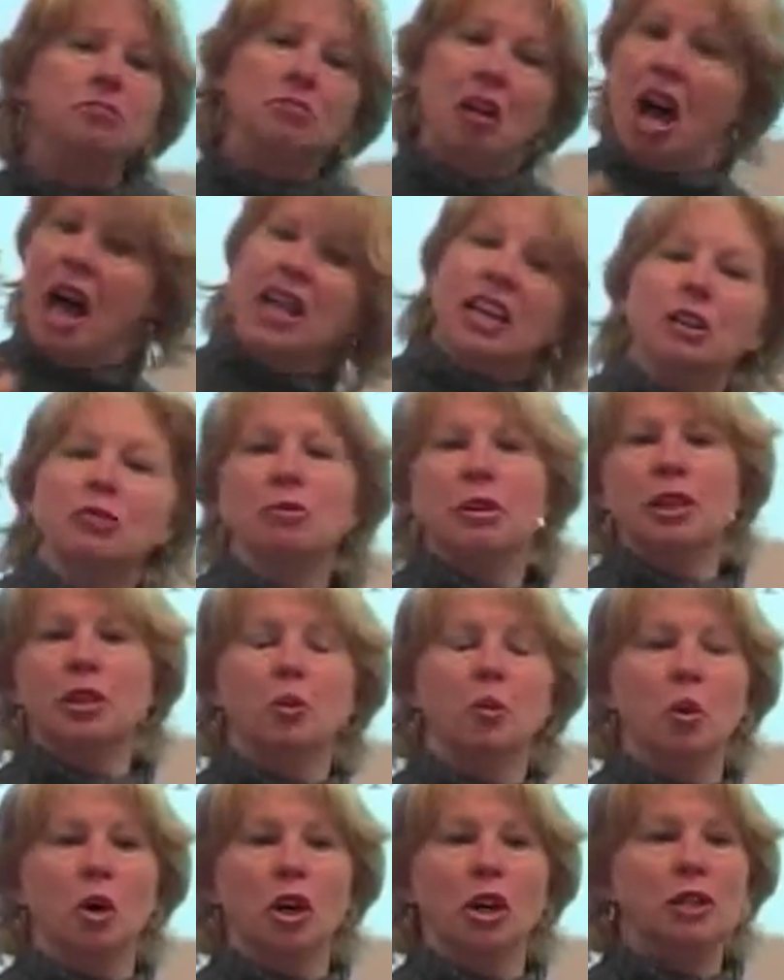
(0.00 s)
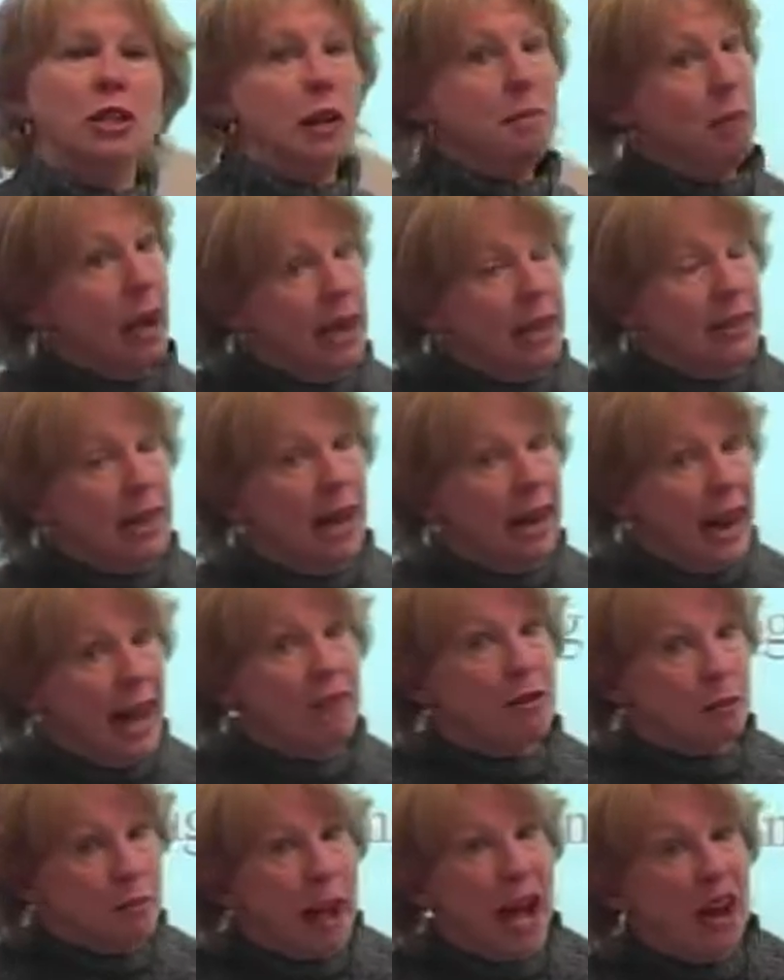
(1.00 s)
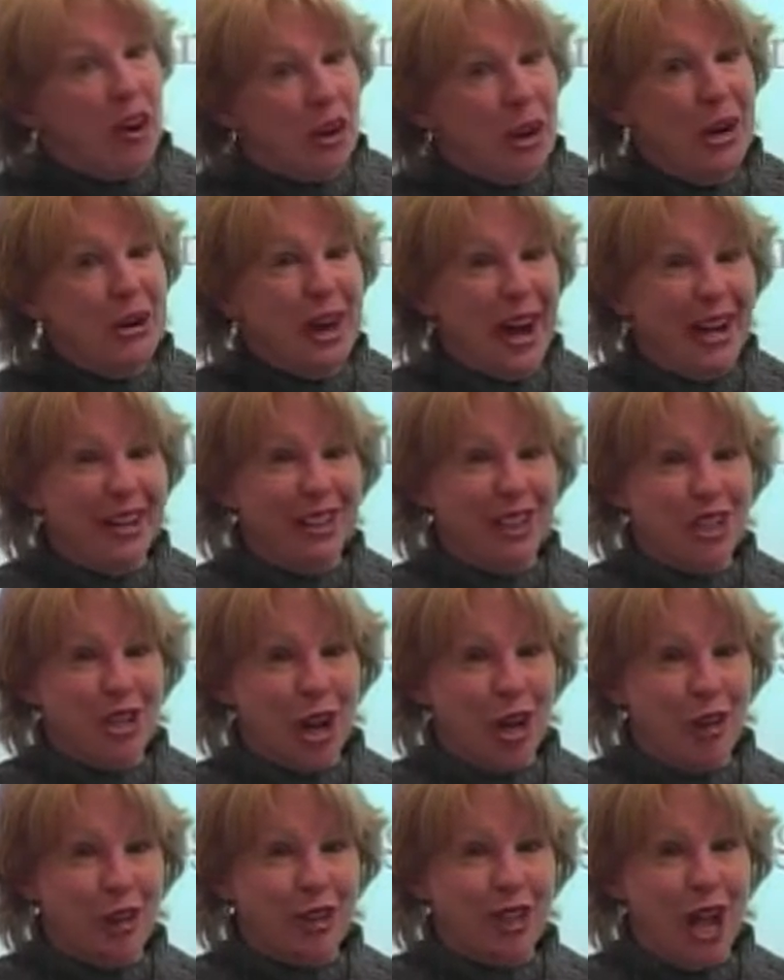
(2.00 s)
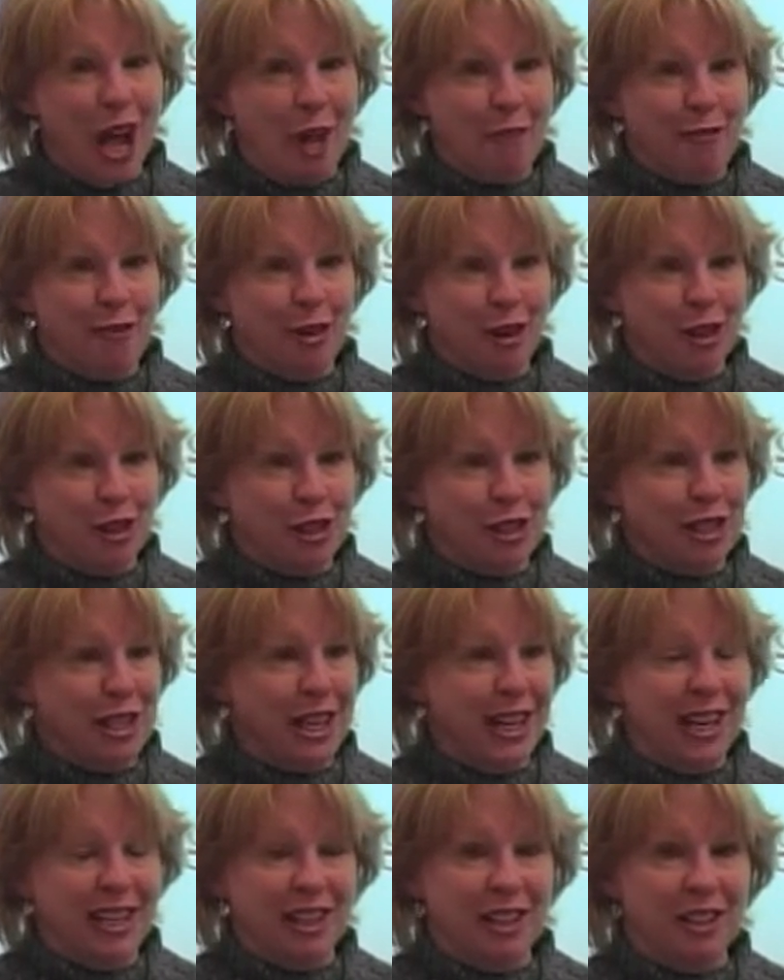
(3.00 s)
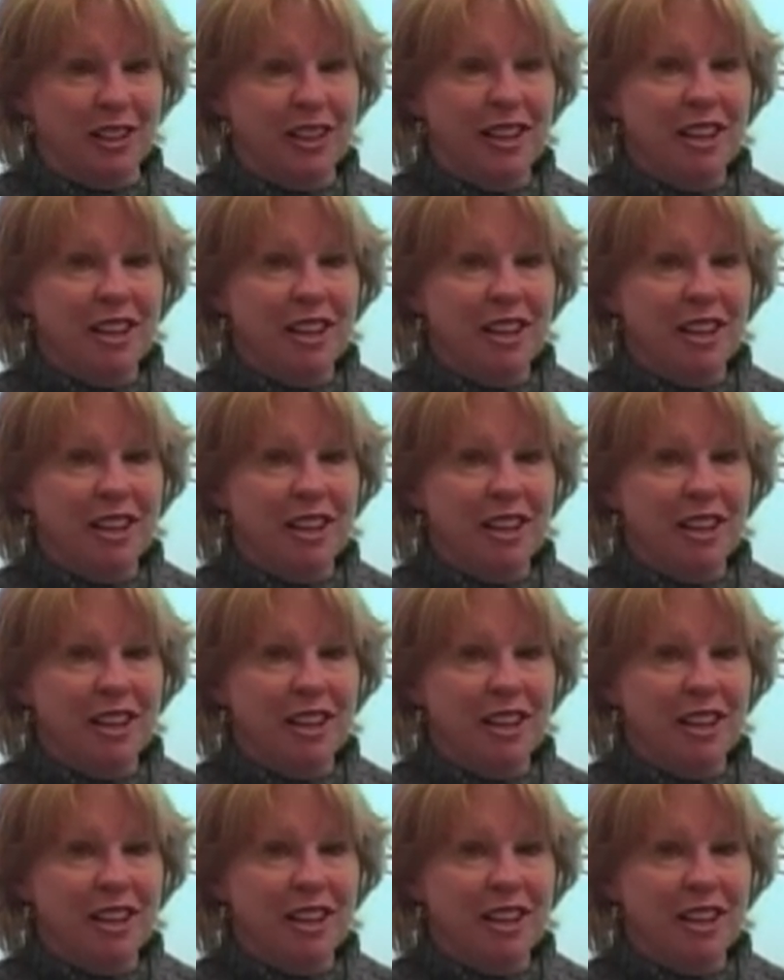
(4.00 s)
I can read the words. I might not have the background knowledge all the time for understanding the